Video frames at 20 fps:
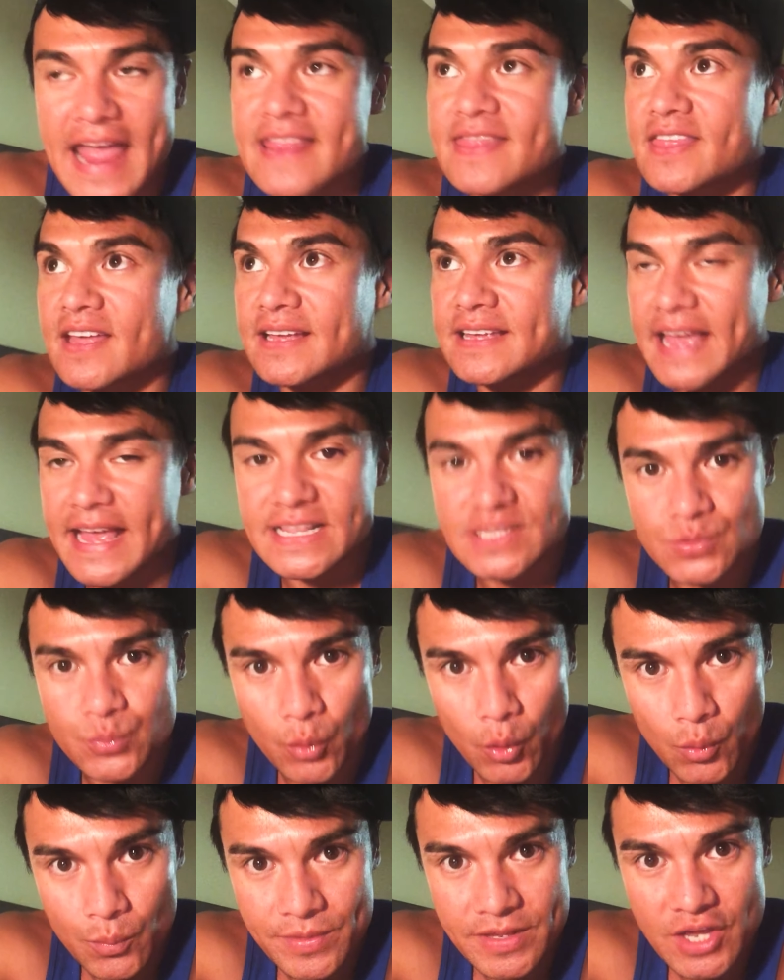and the gates
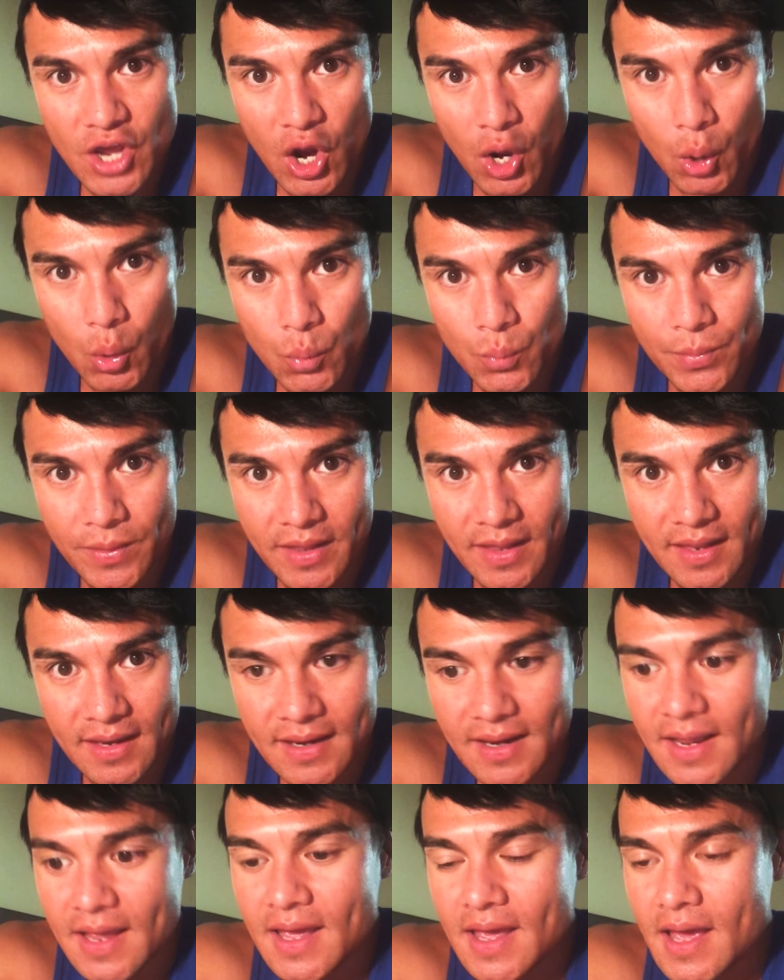will be
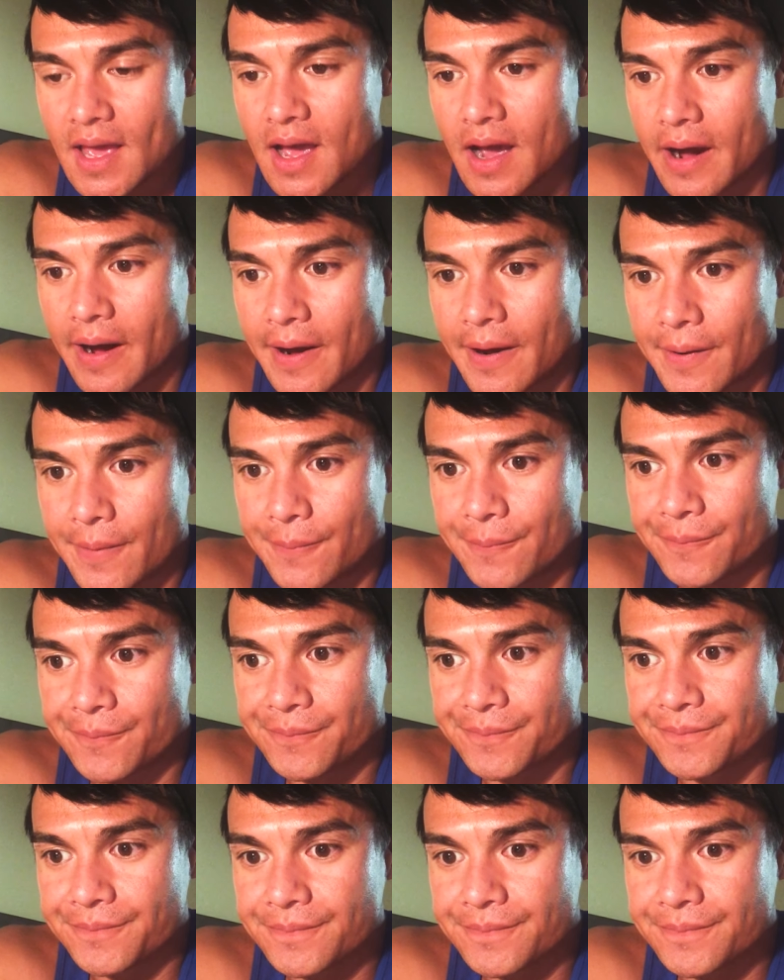open um,